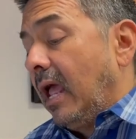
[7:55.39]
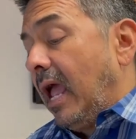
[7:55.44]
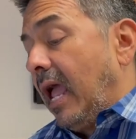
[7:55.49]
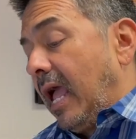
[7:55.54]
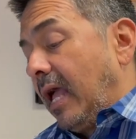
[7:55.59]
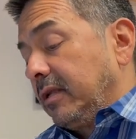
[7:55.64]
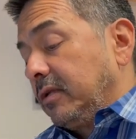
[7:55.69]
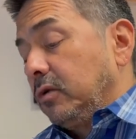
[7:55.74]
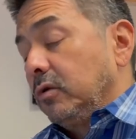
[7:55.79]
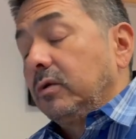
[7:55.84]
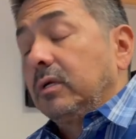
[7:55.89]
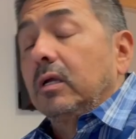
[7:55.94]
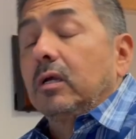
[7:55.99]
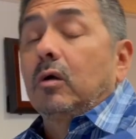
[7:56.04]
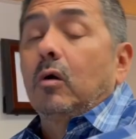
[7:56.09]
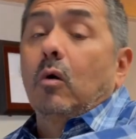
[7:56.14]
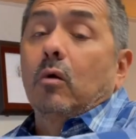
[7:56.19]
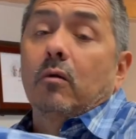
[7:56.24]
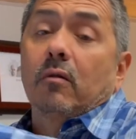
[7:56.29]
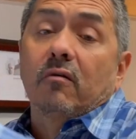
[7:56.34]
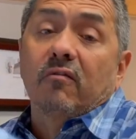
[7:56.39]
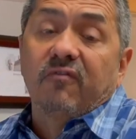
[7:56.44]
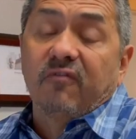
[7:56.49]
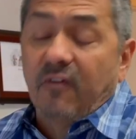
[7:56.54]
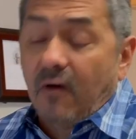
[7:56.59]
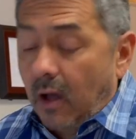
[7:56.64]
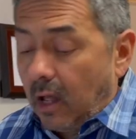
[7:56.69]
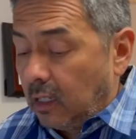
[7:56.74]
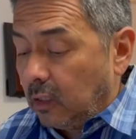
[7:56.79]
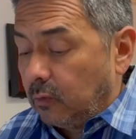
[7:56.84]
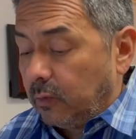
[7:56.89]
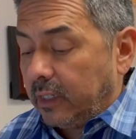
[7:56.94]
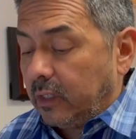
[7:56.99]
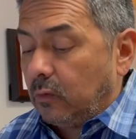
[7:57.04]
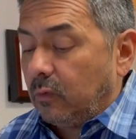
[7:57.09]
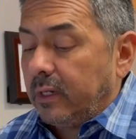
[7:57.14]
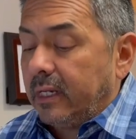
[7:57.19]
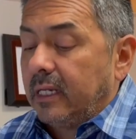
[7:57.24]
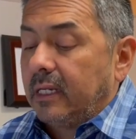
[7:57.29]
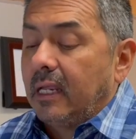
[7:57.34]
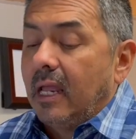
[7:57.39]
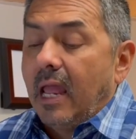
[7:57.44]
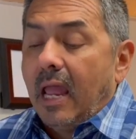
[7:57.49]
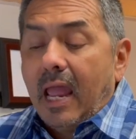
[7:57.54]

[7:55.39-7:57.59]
and you can go to the following week